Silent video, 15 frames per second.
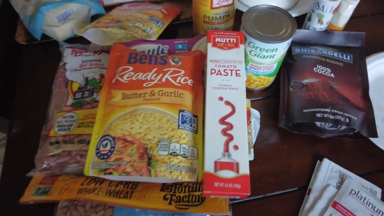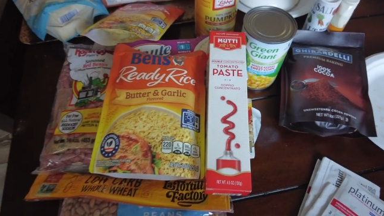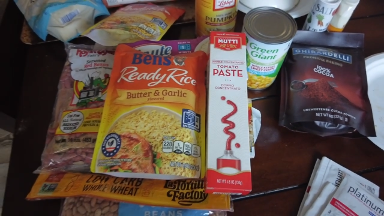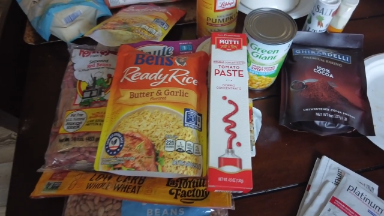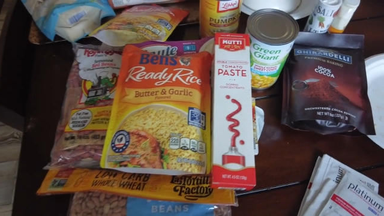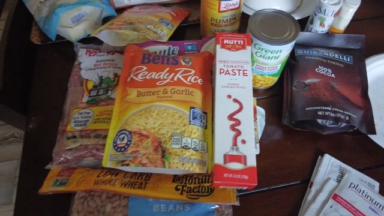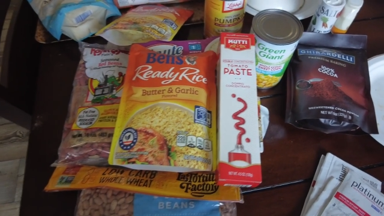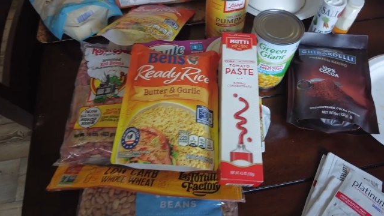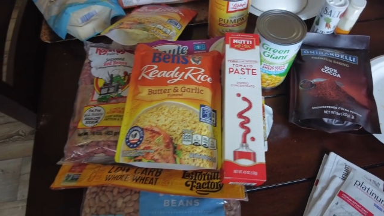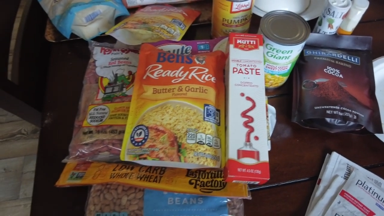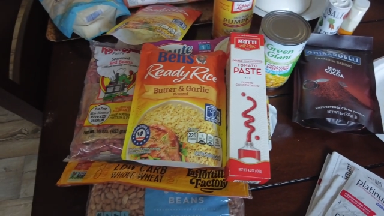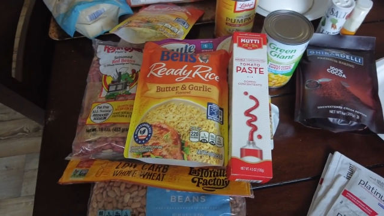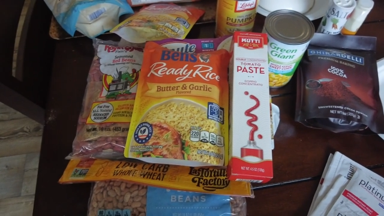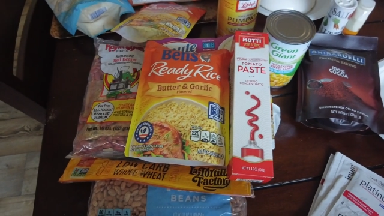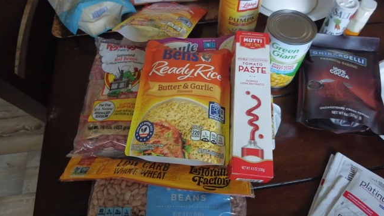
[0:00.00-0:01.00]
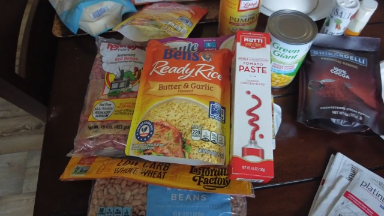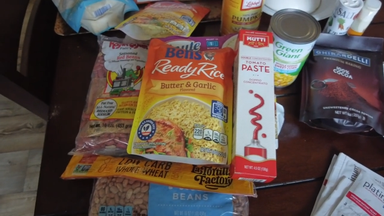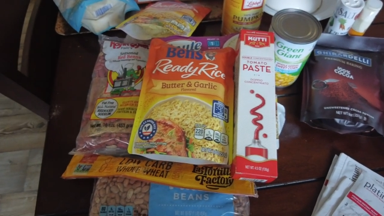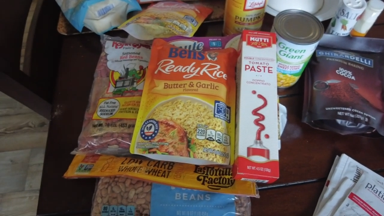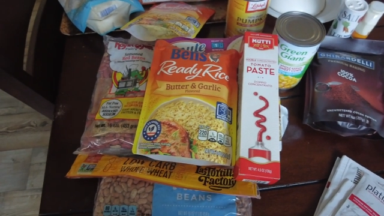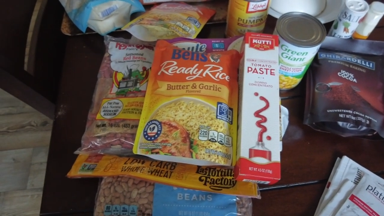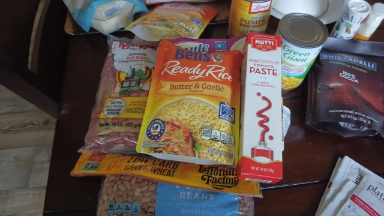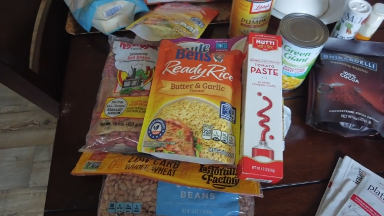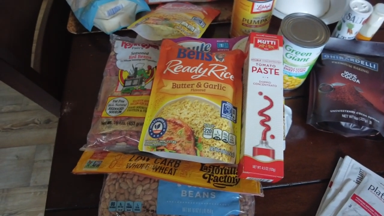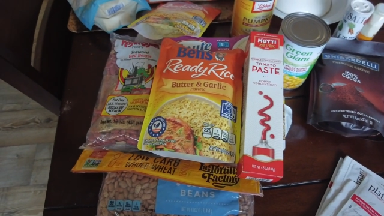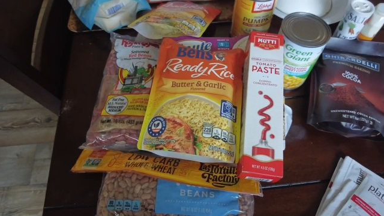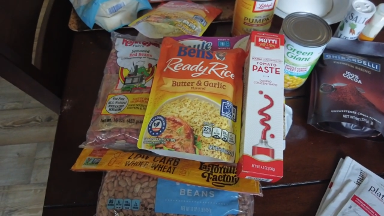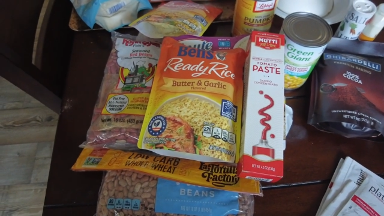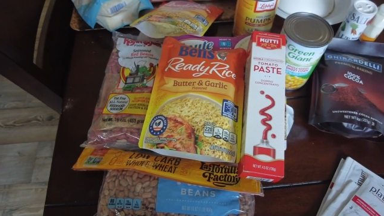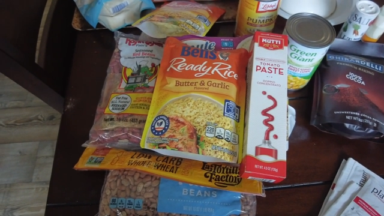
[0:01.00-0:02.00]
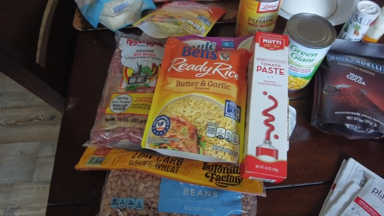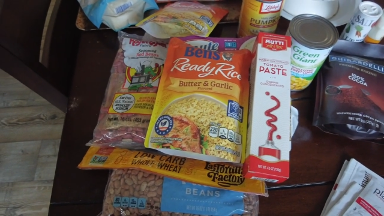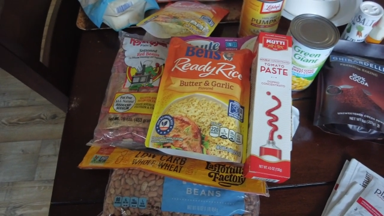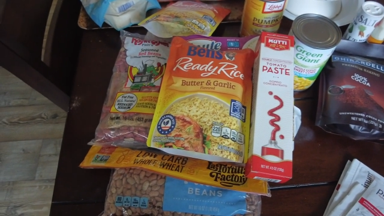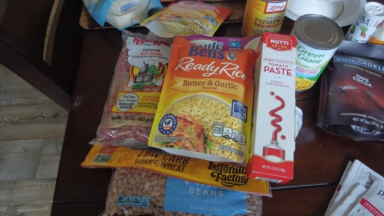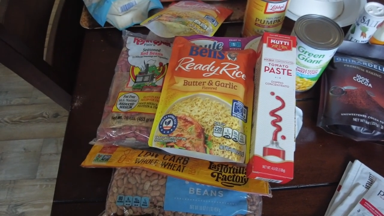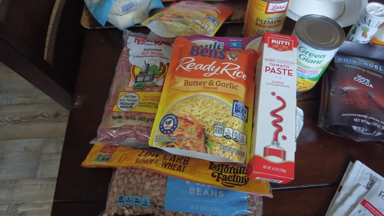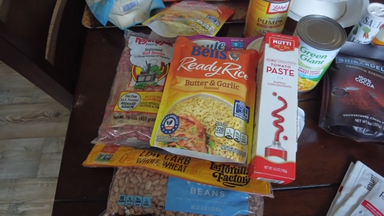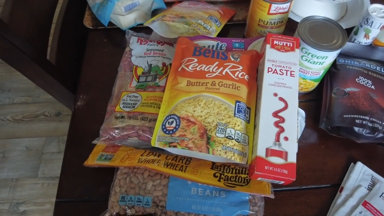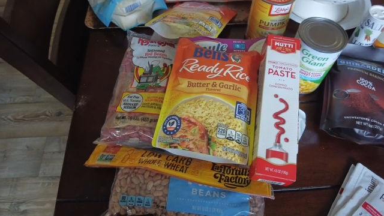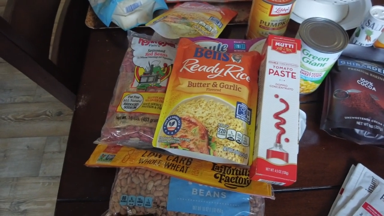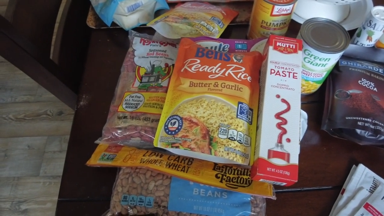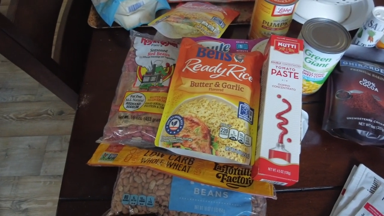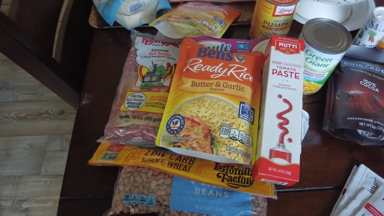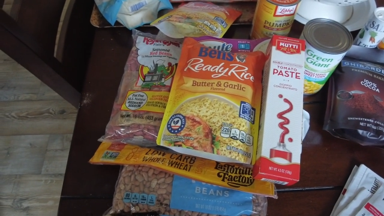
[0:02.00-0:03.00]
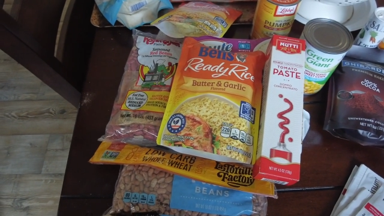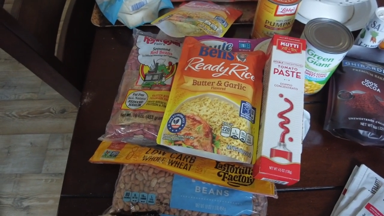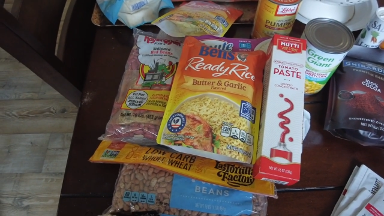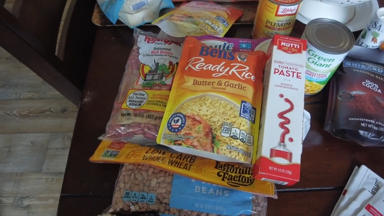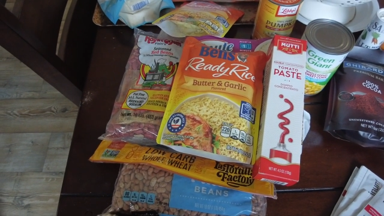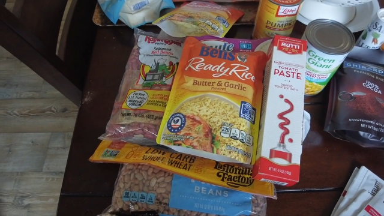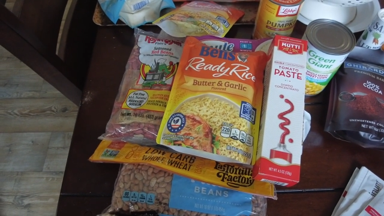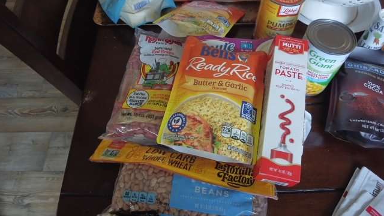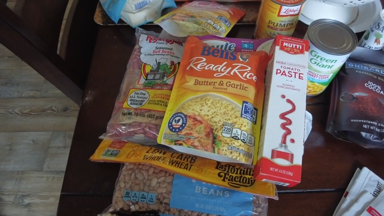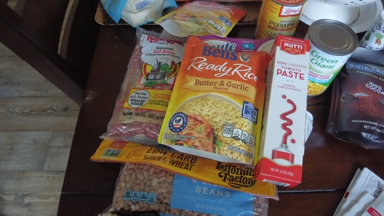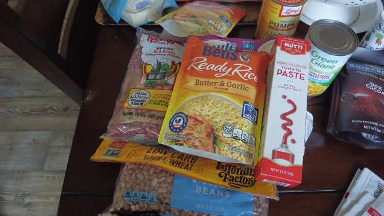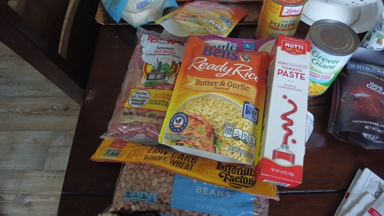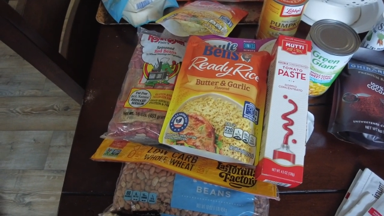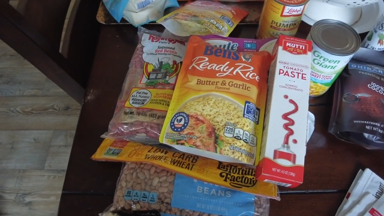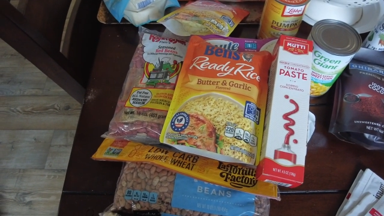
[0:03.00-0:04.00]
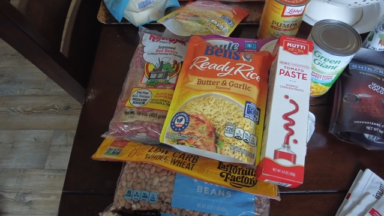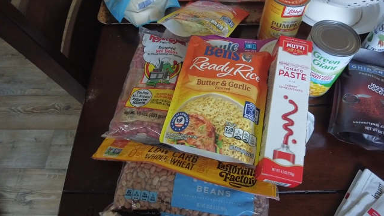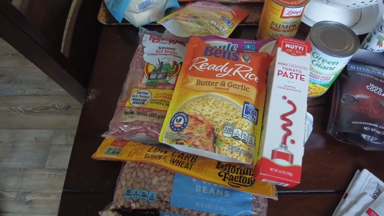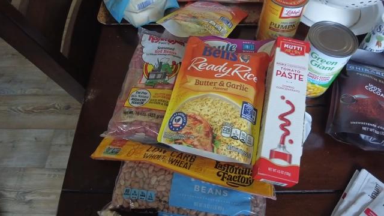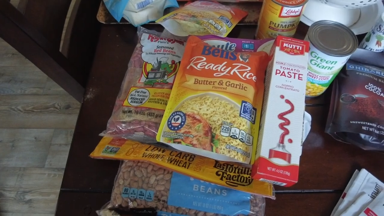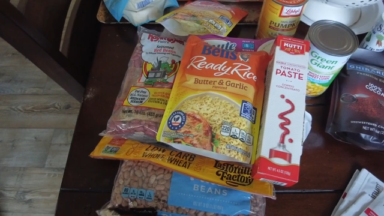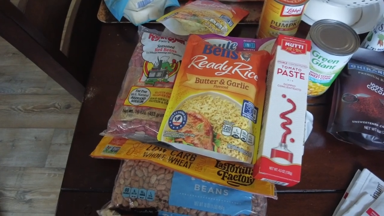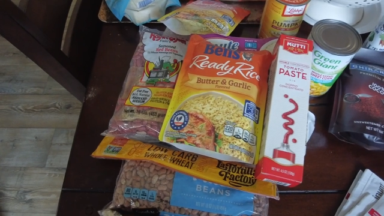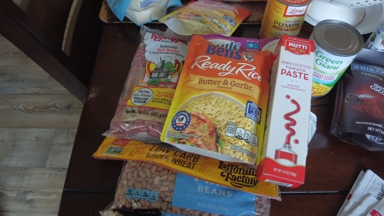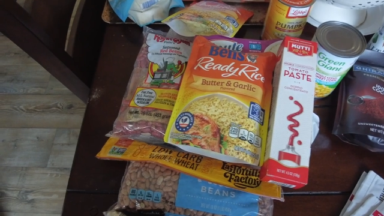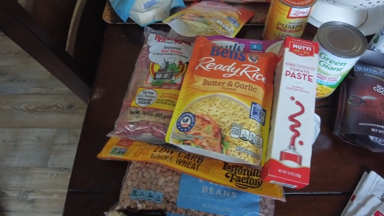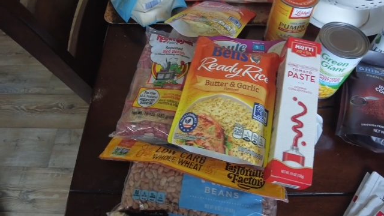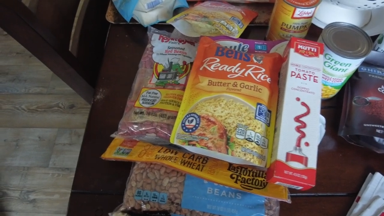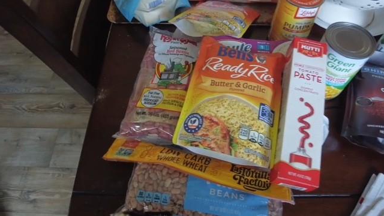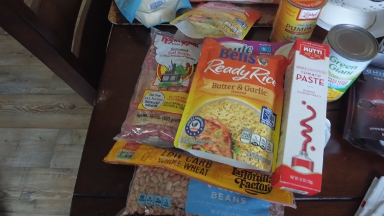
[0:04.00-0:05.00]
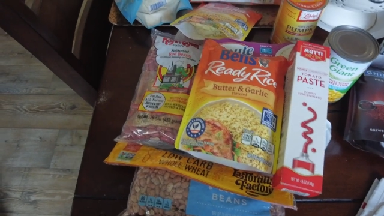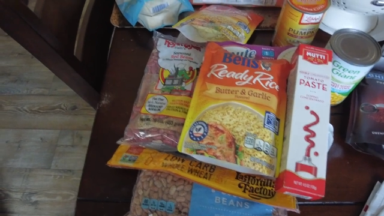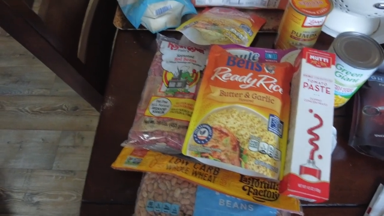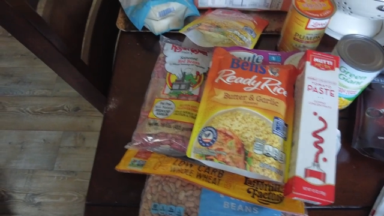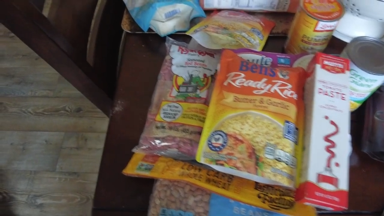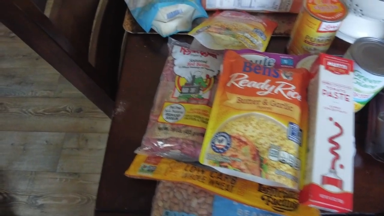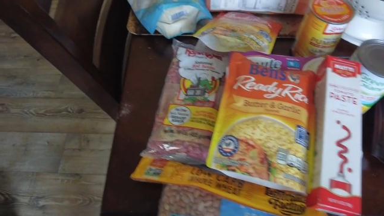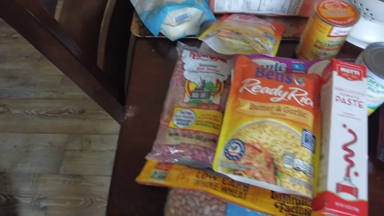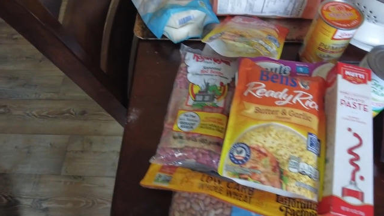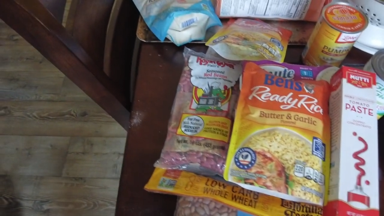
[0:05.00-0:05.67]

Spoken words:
(no speaker visible)